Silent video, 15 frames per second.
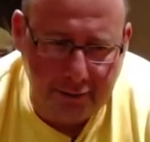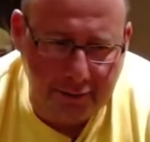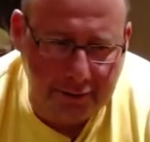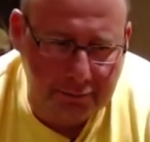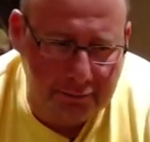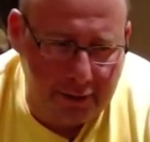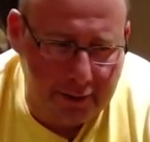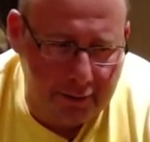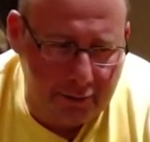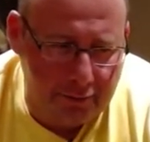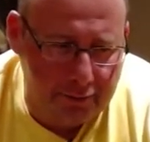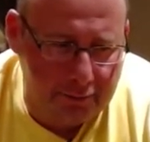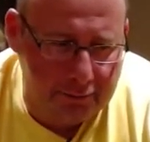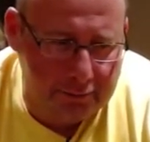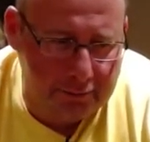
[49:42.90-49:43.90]
I look at my
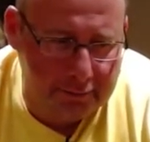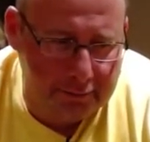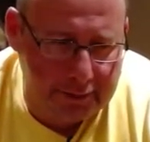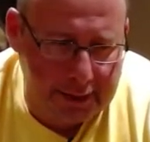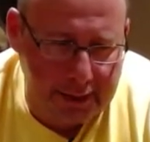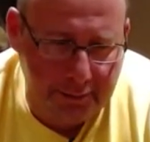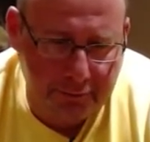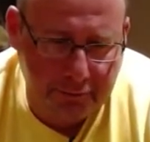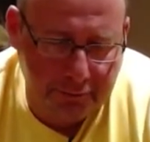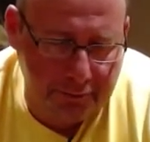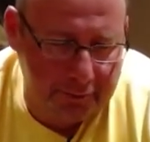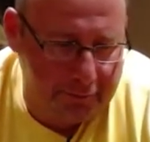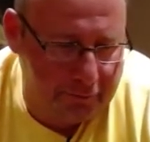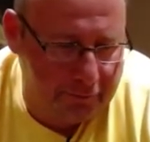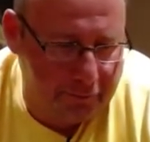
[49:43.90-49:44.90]
old tapes from
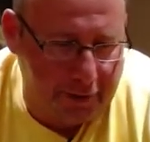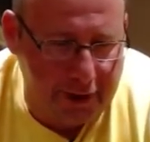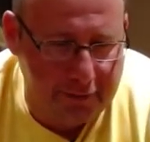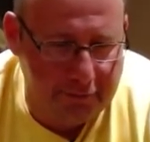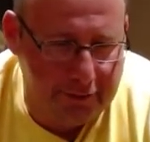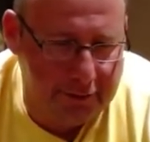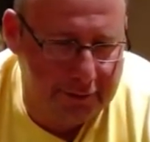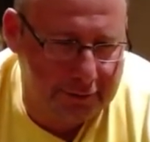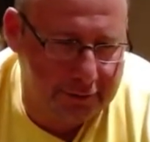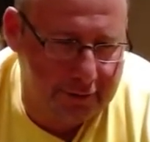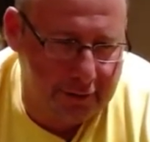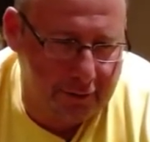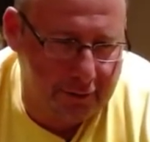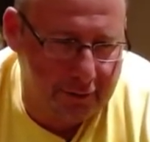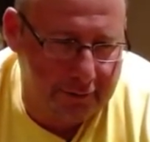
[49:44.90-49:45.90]
even 5 years
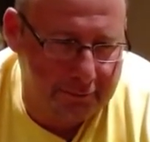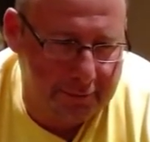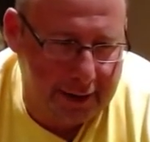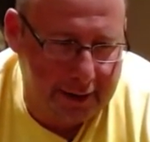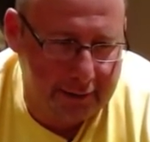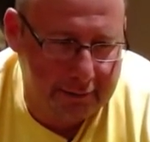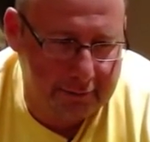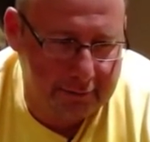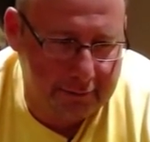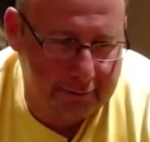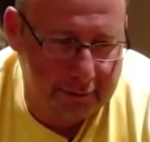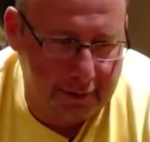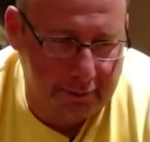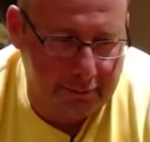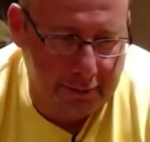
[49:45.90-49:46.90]
ago and I'm
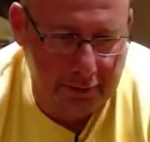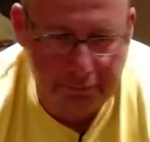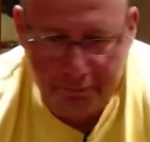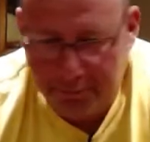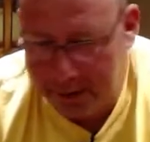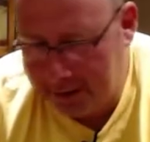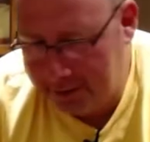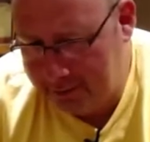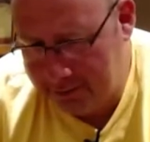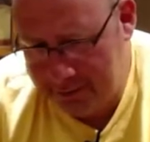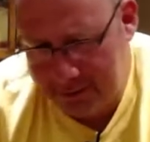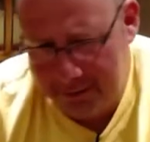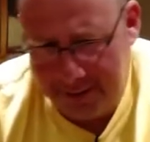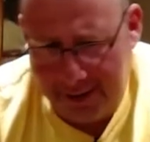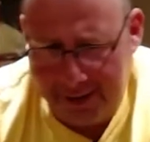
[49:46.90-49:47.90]
better
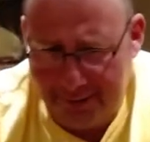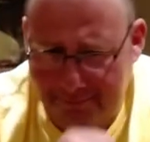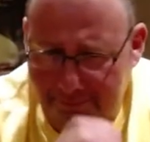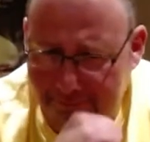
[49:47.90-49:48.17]
than then,